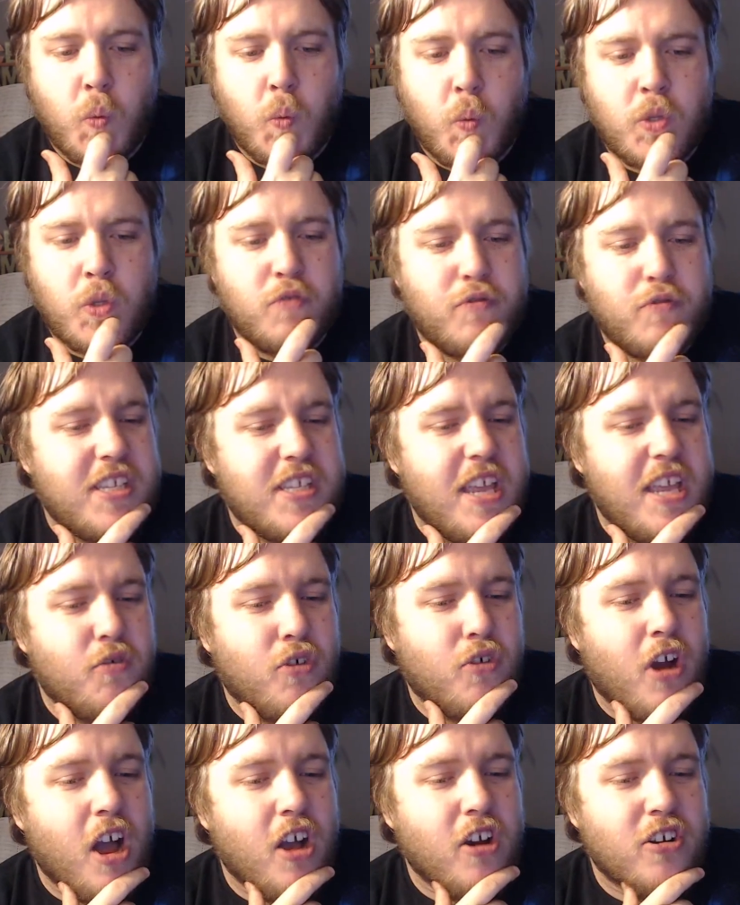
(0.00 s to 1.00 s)
Did we say
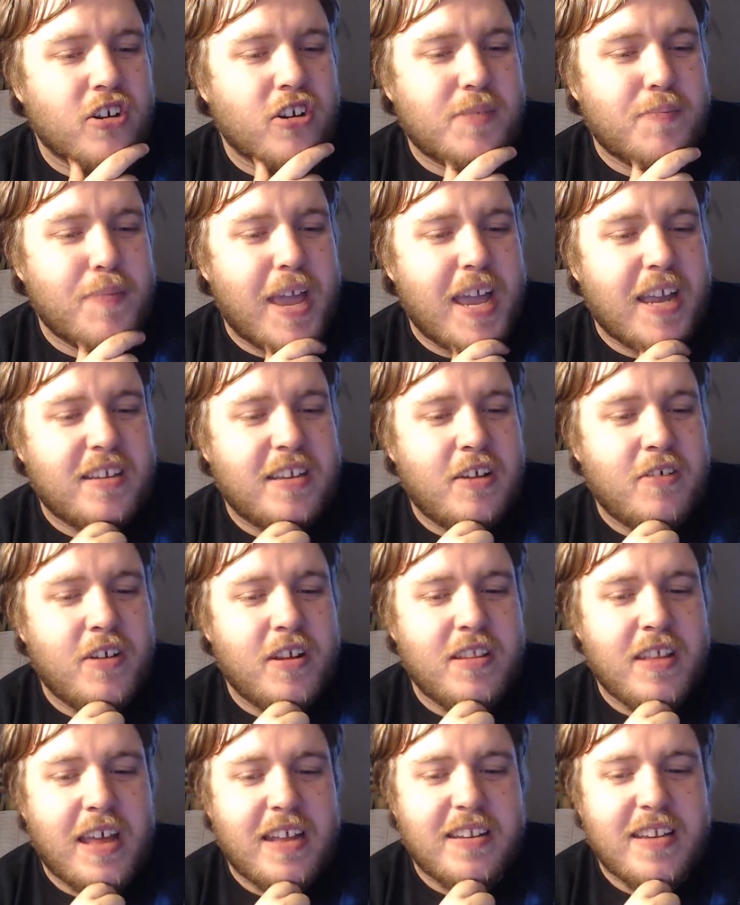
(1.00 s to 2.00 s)
Raw or SmackDown
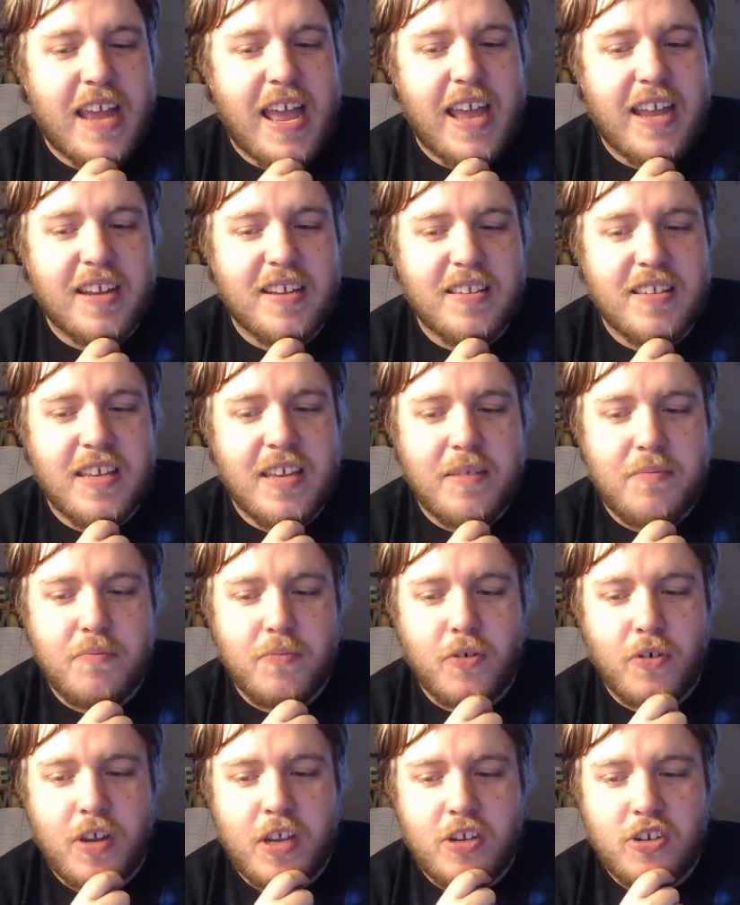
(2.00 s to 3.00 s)
in that tag team
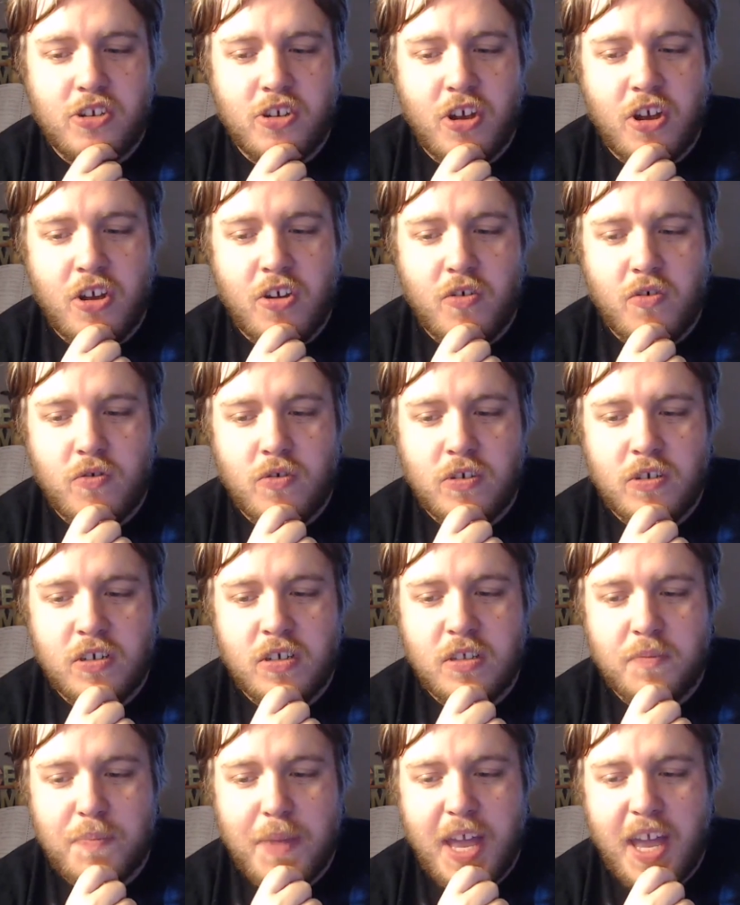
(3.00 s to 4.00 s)
pre-show
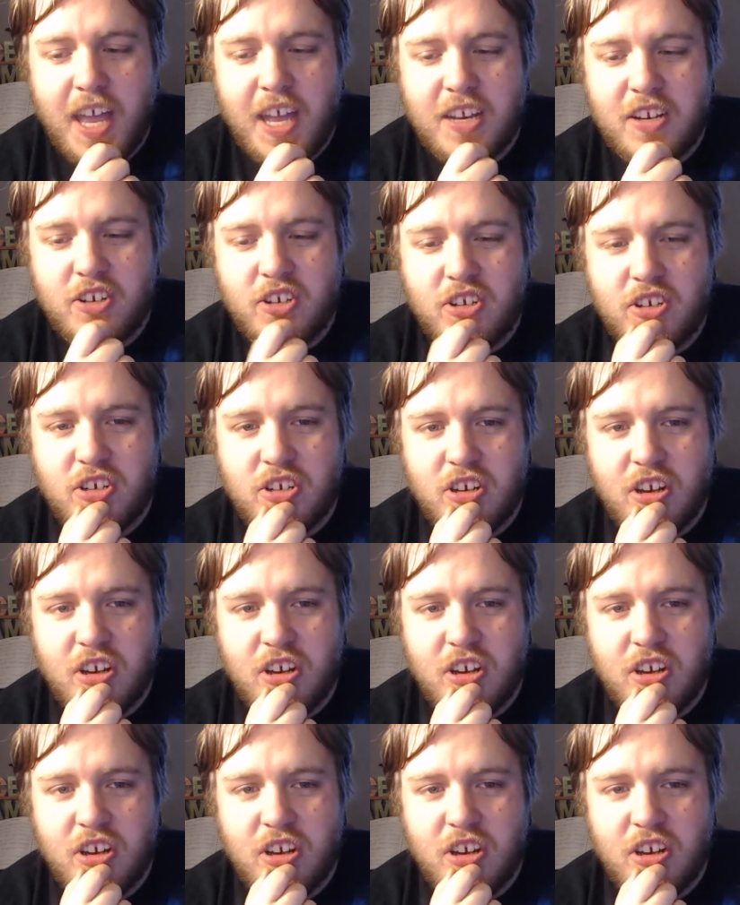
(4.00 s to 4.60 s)
match?